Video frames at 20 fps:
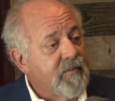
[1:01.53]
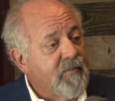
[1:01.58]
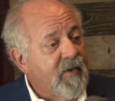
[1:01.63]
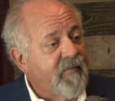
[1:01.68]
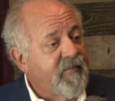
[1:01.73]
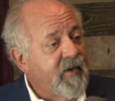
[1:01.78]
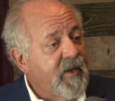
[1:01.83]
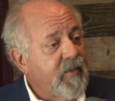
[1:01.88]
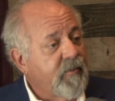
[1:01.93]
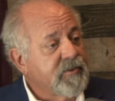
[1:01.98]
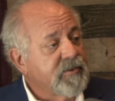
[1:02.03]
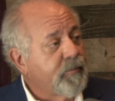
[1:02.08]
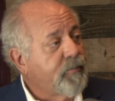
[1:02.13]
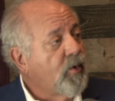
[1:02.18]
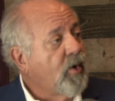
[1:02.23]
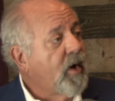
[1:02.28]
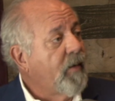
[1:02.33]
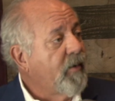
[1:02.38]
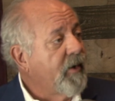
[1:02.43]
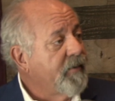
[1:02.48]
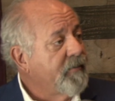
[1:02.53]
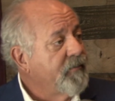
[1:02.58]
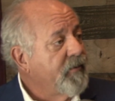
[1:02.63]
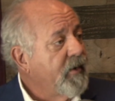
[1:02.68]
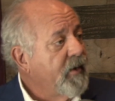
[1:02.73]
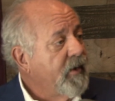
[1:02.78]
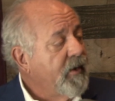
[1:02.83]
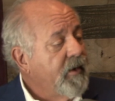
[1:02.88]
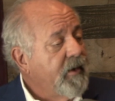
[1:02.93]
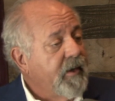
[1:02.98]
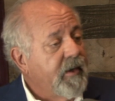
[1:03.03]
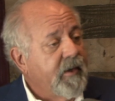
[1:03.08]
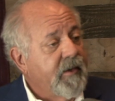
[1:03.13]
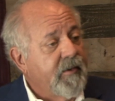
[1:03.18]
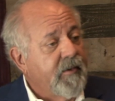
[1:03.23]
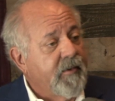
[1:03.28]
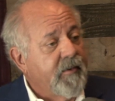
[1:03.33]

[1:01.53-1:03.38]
My father was a plumber. And